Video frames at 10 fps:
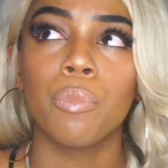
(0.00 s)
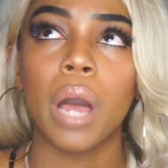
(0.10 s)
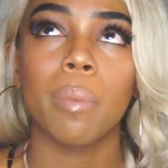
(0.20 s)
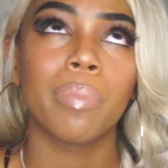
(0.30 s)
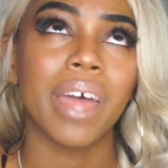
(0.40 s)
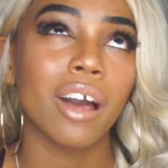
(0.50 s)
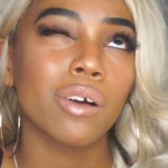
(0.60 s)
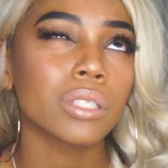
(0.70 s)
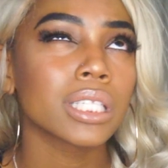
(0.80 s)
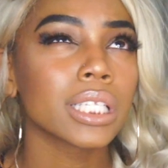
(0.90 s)

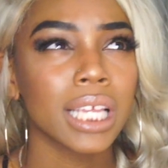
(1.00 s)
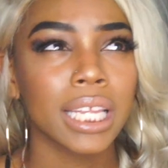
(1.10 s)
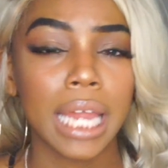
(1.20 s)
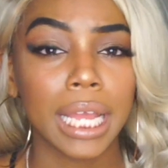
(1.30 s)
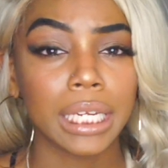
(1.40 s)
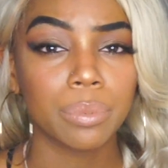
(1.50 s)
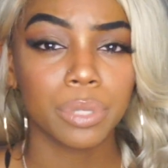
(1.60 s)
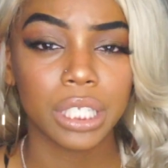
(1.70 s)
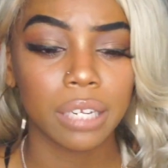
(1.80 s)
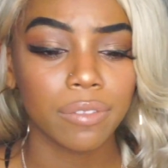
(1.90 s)
About
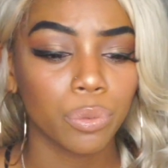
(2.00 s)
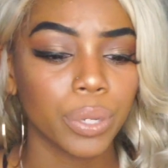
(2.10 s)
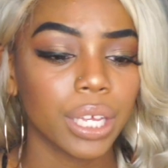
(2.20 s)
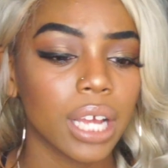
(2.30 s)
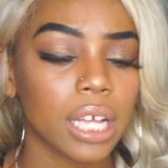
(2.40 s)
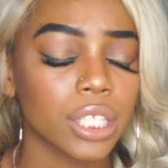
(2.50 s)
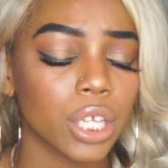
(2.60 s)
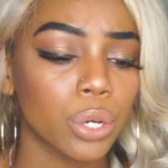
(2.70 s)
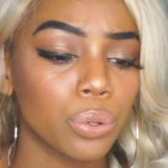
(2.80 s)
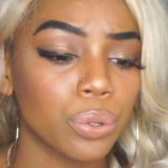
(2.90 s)
90% of the wig I
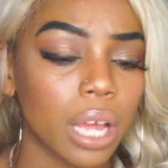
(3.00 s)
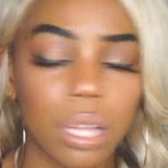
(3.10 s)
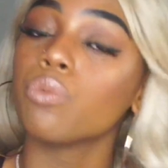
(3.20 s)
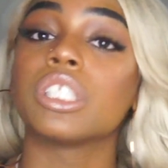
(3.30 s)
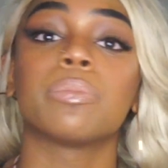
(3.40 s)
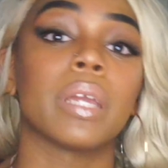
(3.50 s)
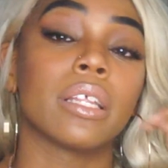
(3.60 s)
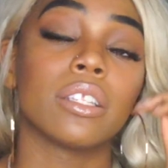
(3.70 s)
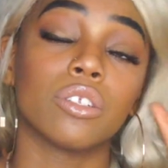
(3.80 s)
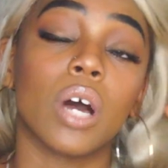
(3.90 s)
sewed, which
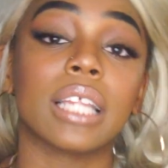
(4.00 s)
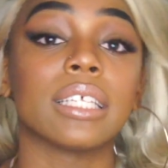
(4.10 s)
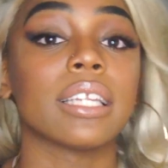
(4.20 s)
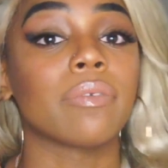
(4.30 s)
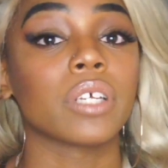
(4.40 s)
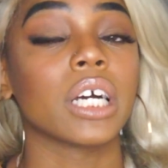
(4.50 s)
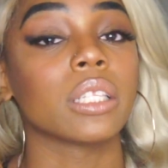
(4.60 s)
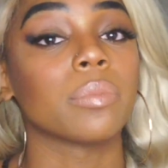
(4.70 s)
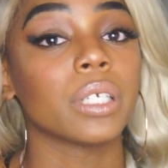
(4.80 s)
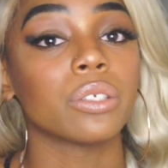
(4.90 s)
meant, you know, I didn't have to cut
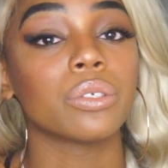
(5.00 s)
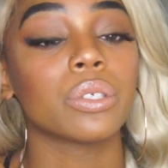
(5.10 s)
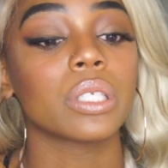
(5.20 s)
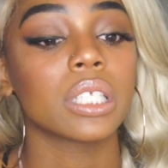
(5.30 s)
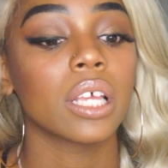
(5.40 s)
the bundles.